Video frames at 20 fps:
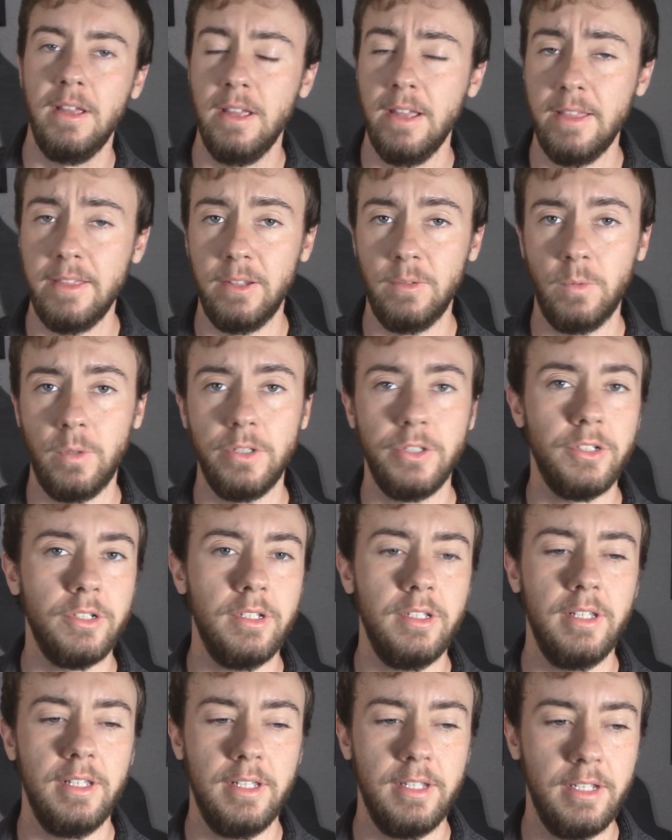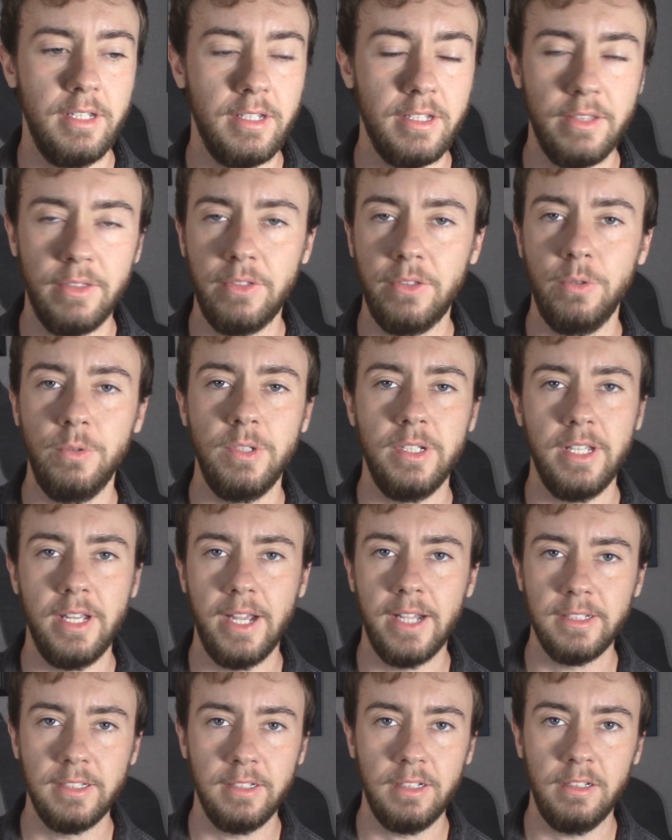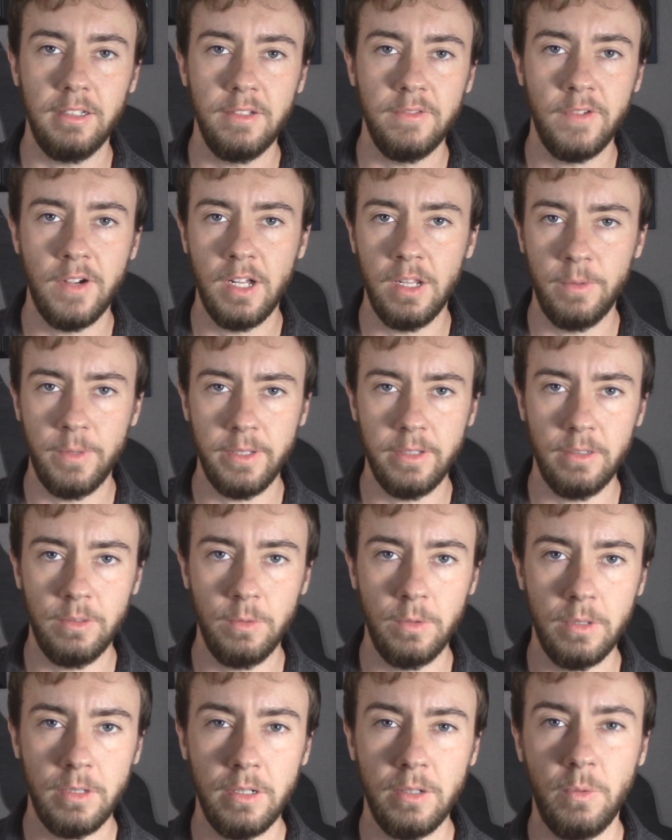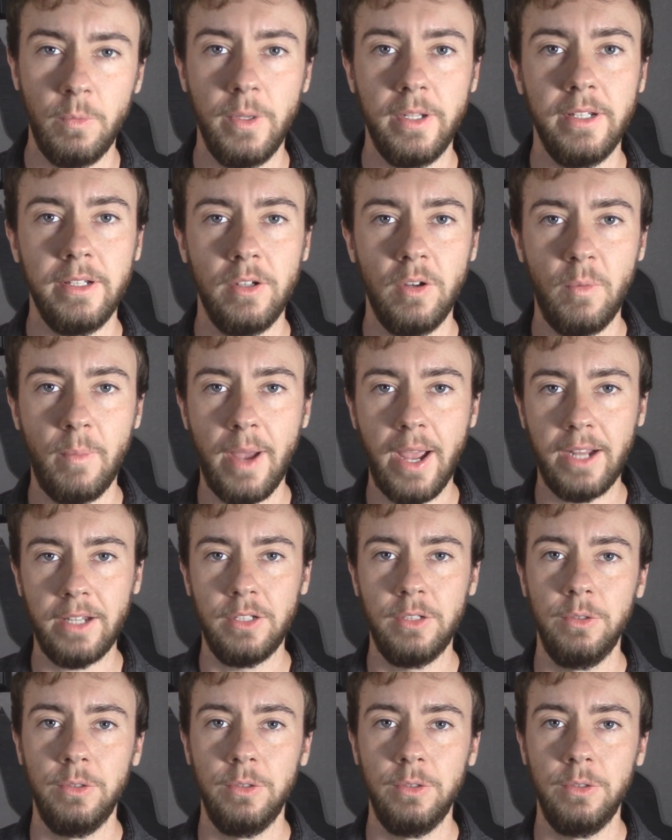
And then once she is enthusiastically following the lure, we can go back